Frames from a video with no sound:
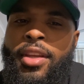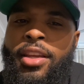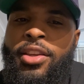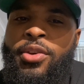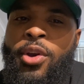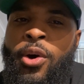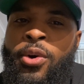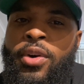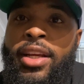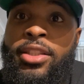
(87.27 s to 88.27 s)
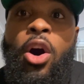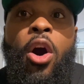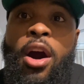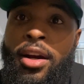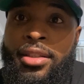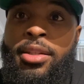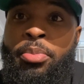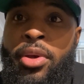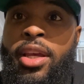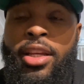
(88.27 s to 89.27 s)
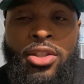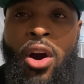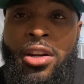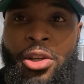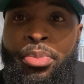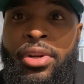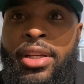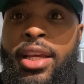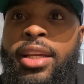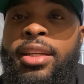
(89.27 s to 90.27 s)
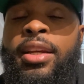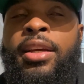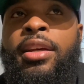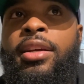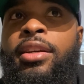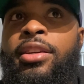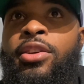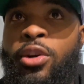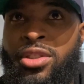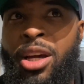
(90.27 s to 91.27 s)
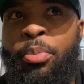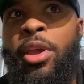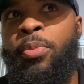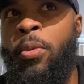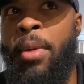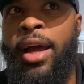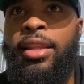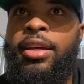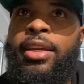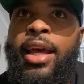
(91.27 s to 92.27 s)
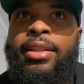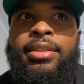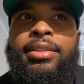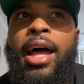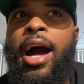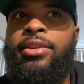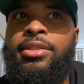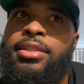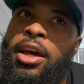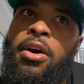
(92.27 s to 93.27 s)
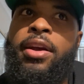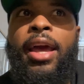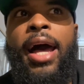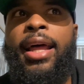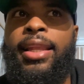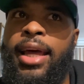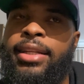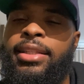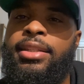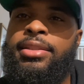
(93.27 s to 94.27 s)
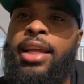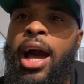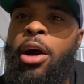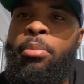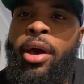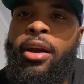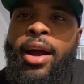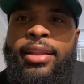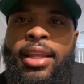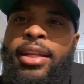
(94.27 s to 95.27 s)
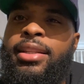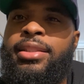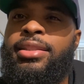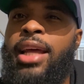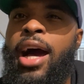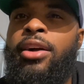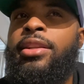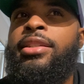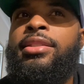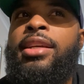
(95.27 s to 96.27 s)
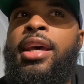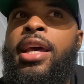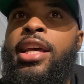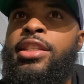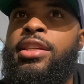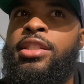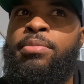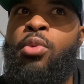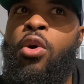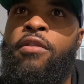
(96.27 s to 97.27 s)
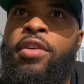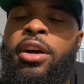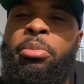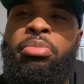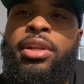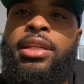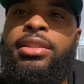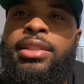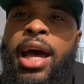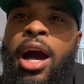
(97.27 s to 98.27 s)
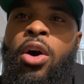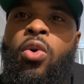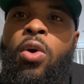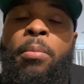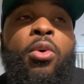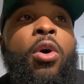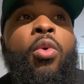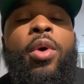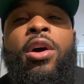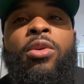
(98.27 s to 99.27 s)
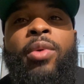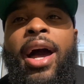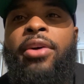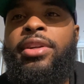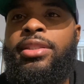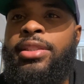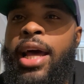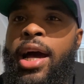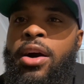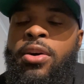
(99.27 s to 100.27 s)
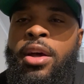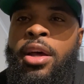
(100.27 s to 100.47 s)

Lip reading: you know, it's hard to pick. It's hard to predict. You know, some people might look at the styles and say, okay, I like this style better. I think this style is more of a complete style or more well-rounded style.